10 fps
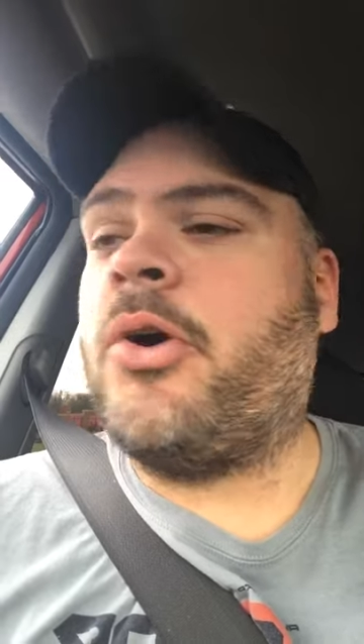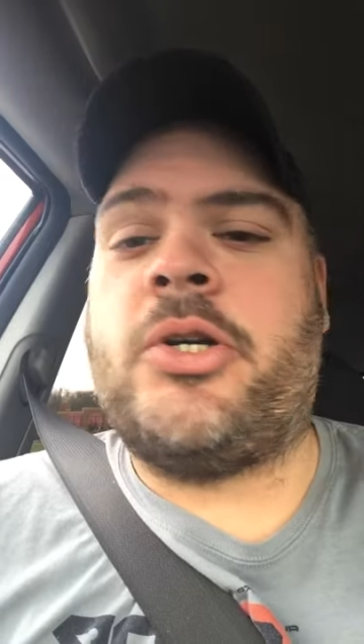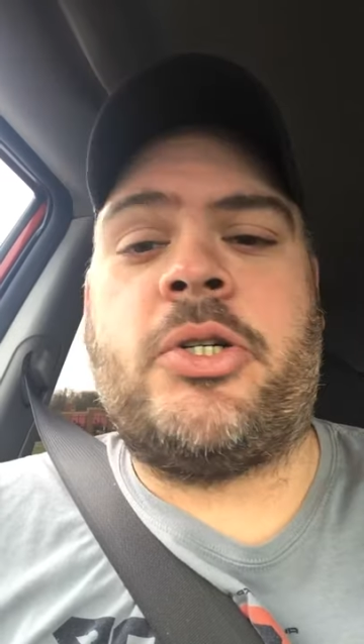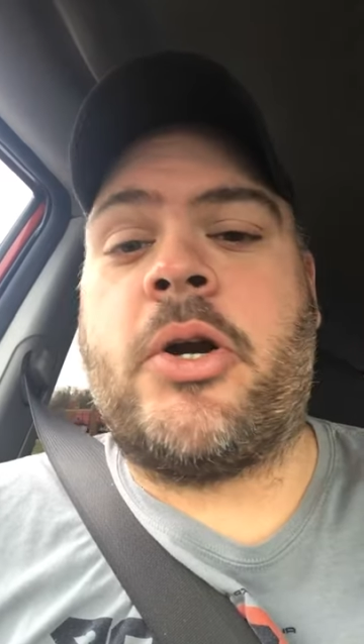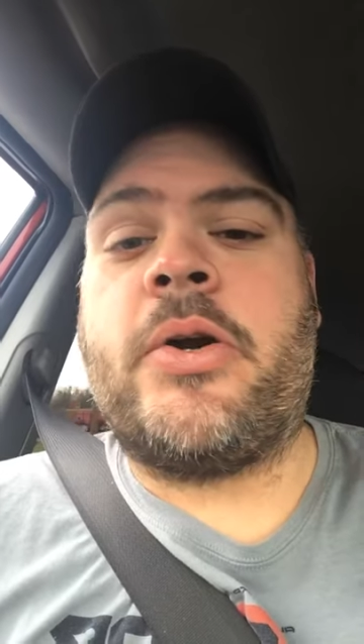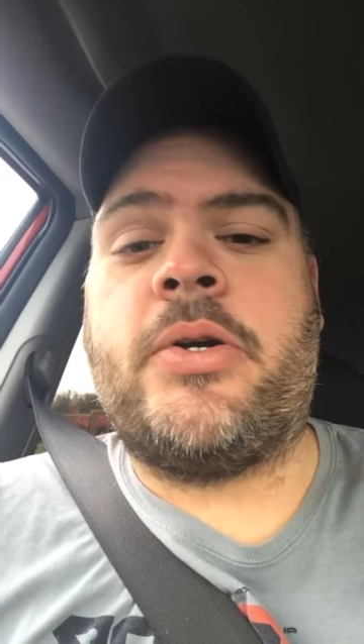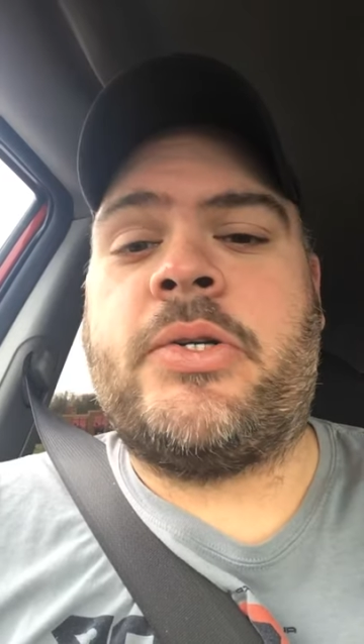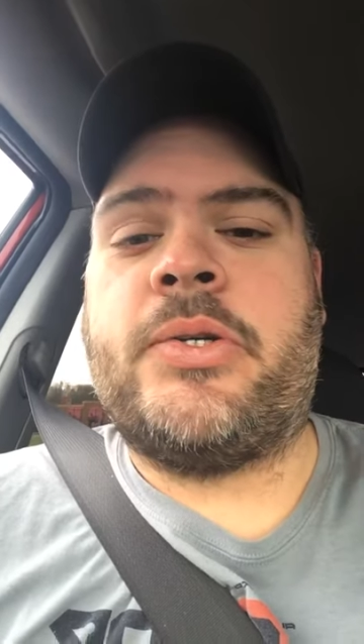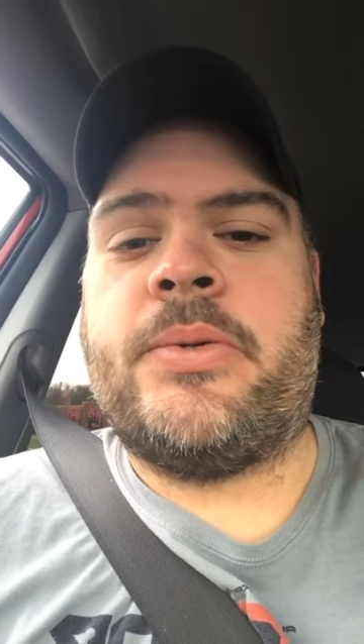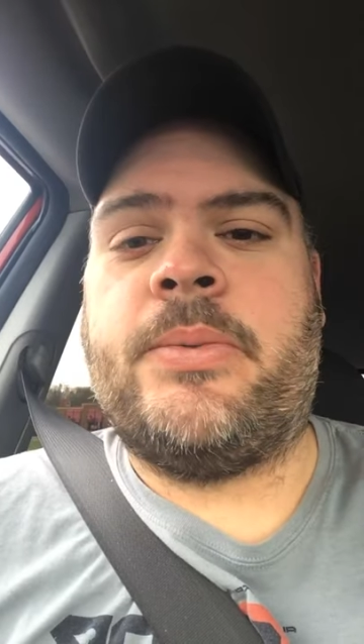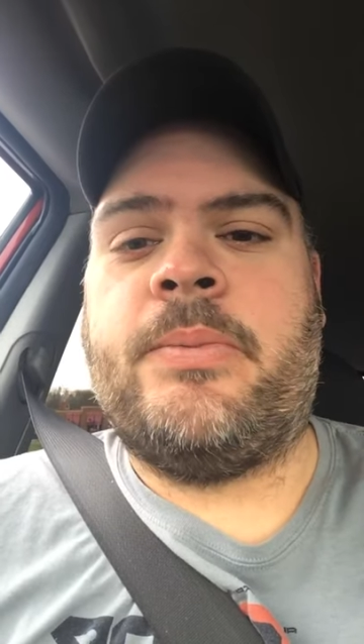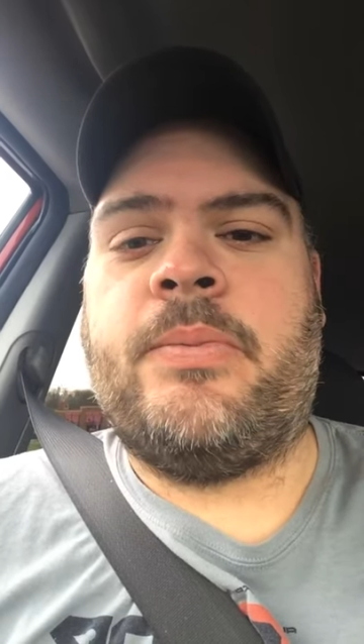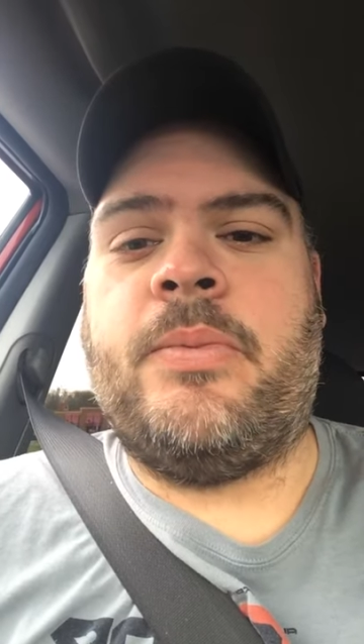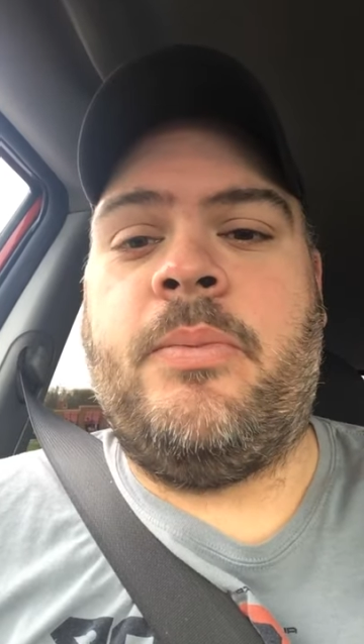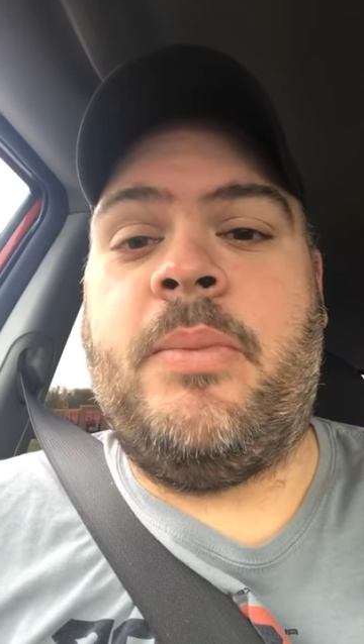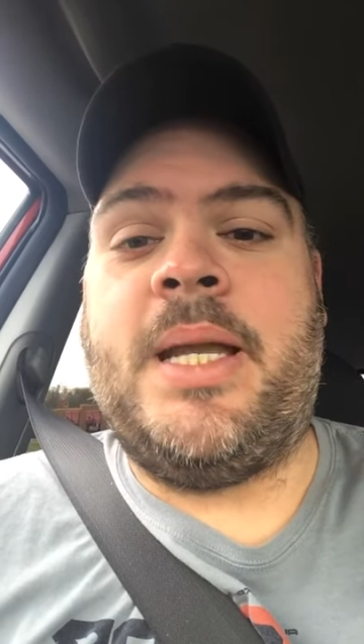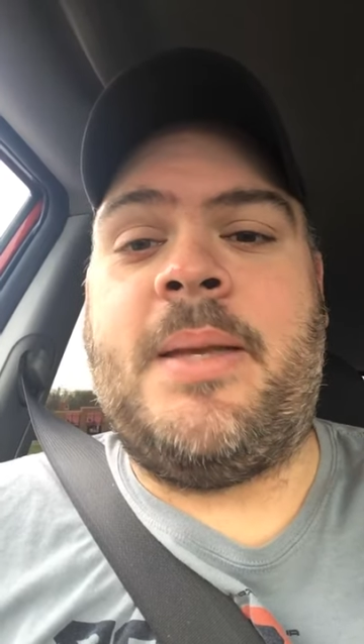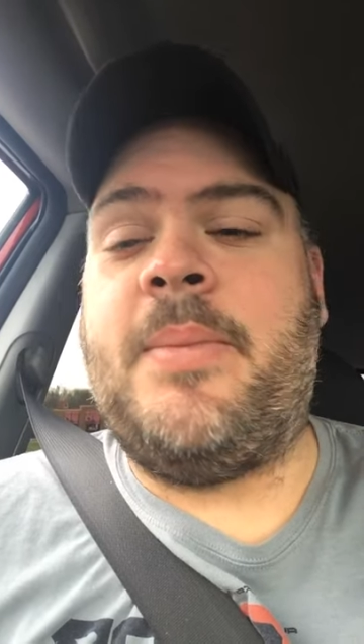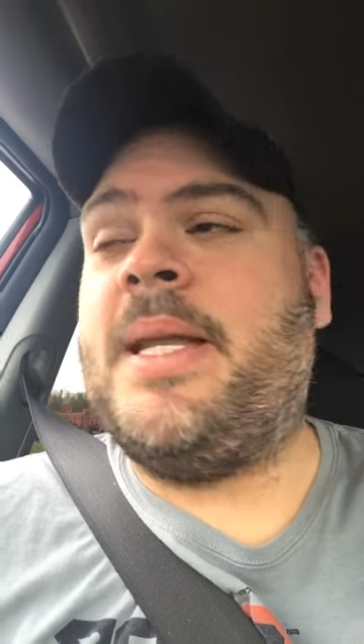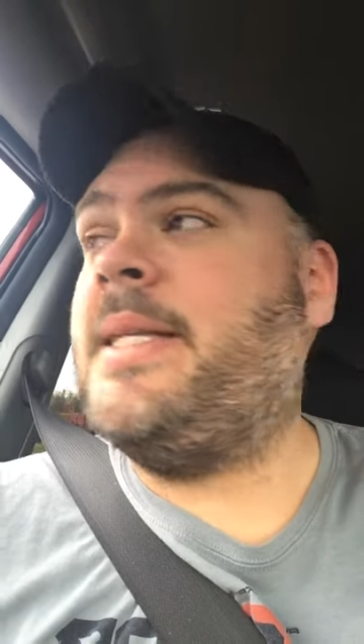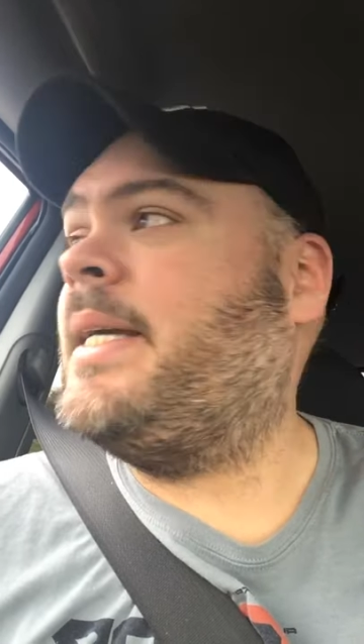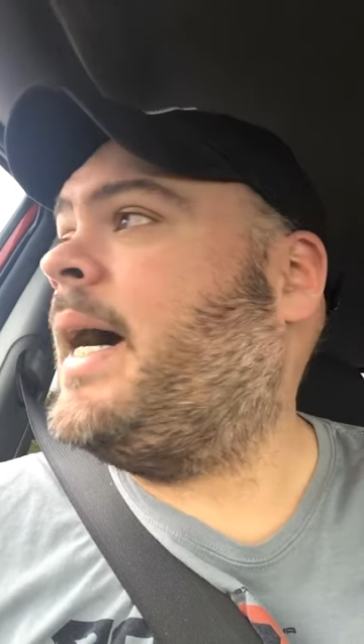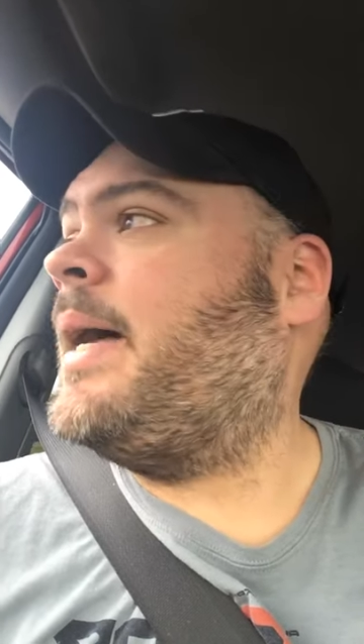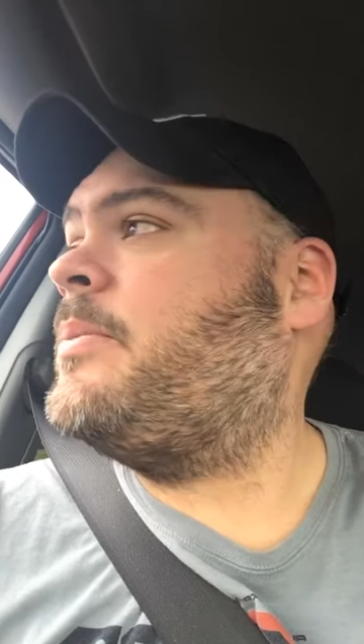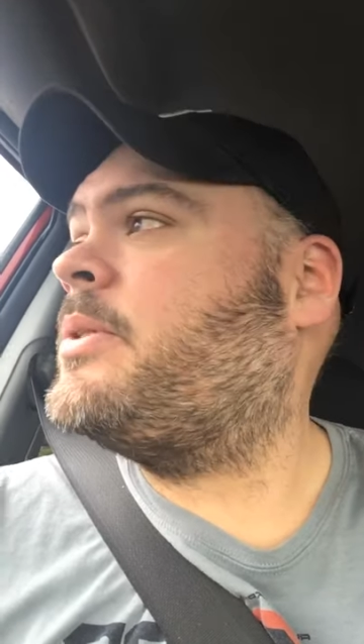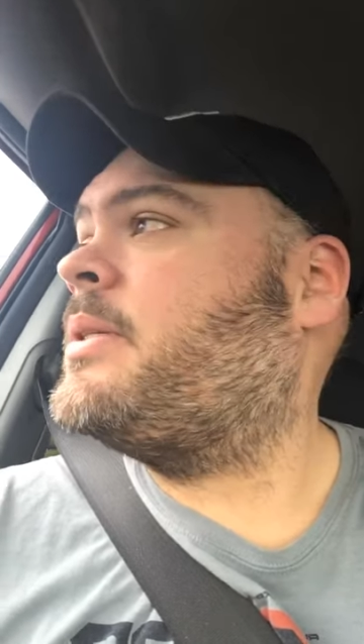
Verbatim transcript: church many many times,